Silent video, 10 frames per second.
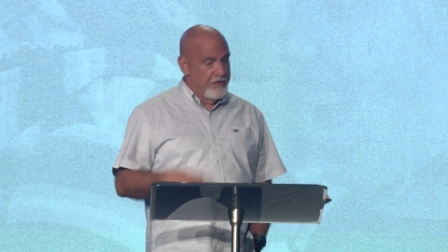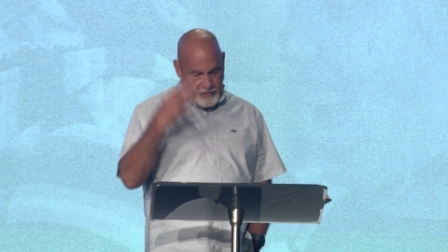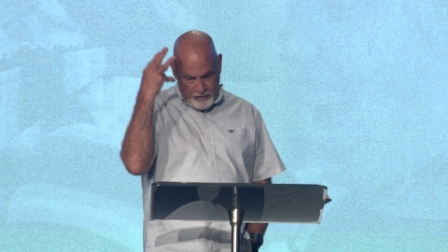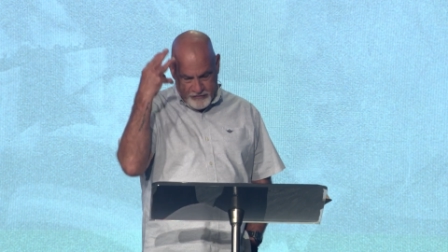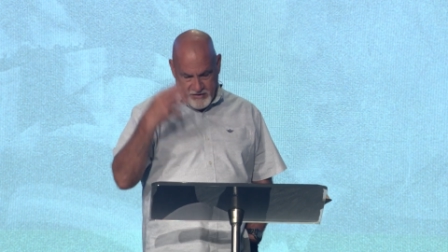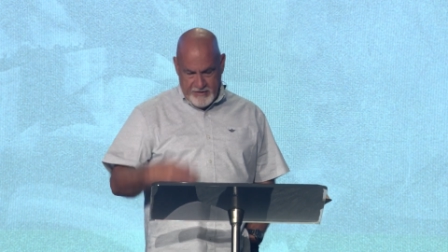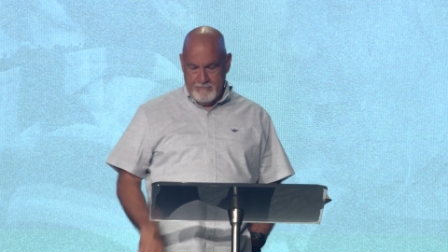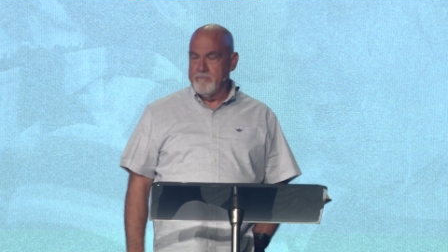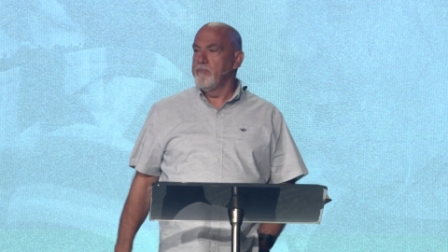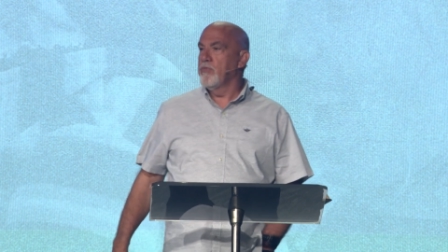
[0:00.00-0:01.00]
Third thing,
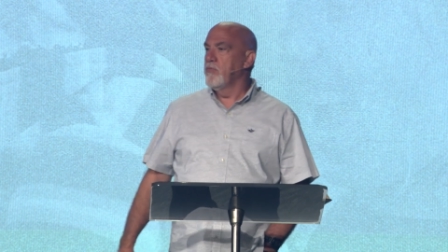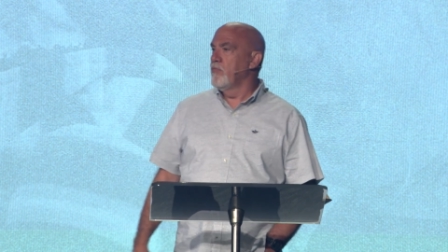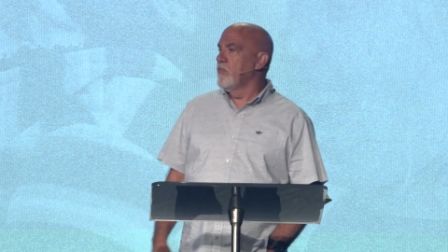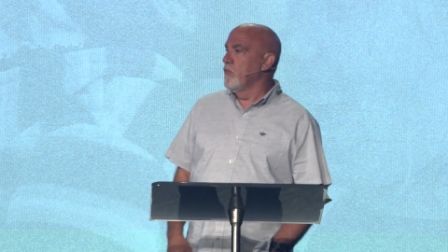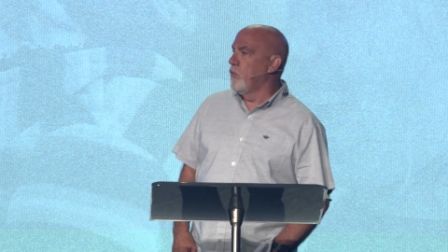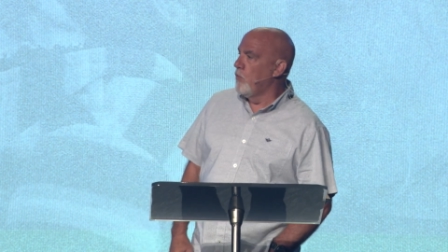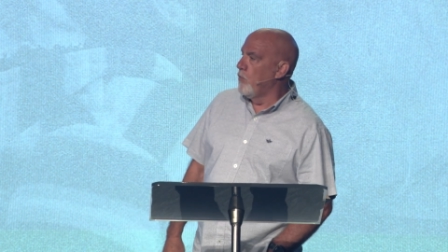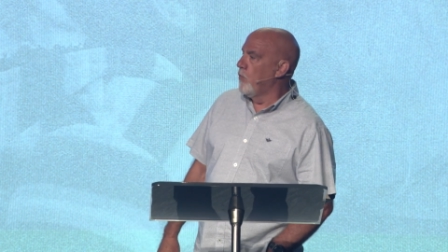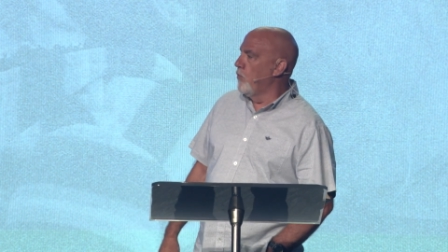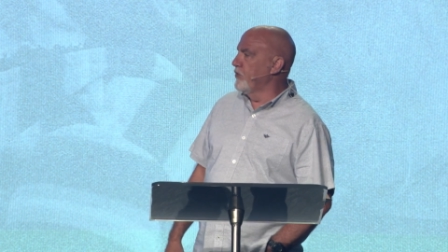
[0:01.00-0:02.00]

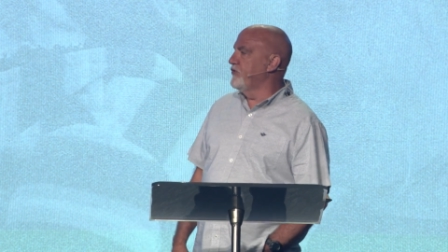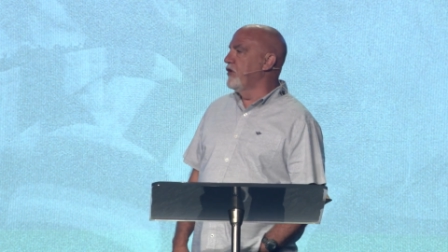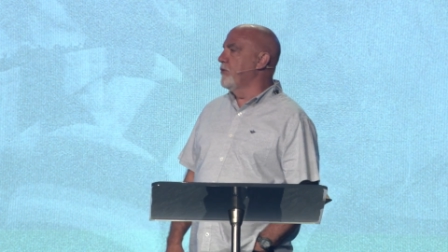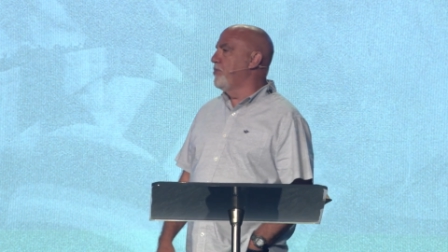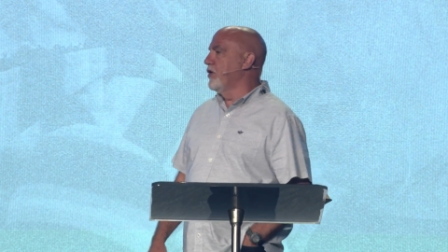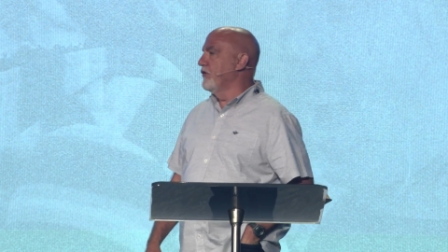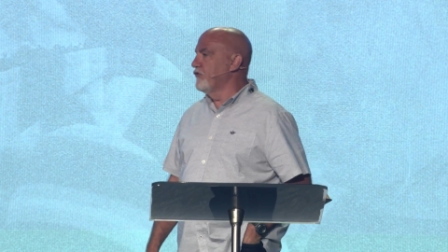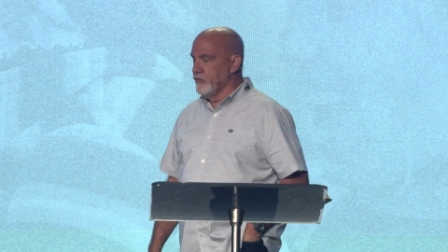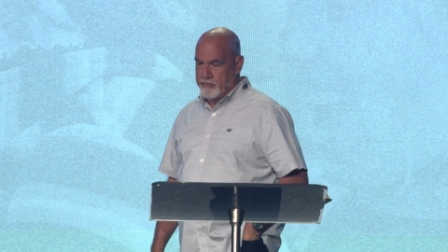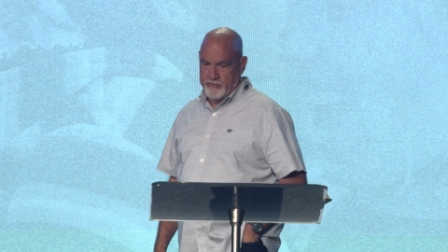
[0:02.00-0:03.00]
what's another part of
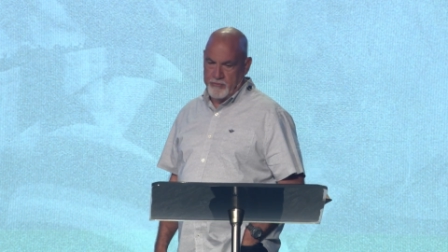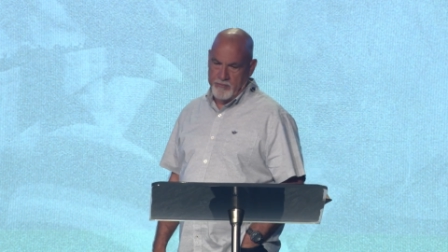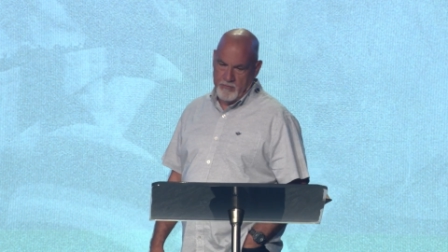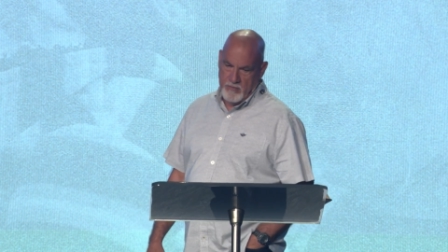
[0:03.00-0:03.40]
Jerusalem?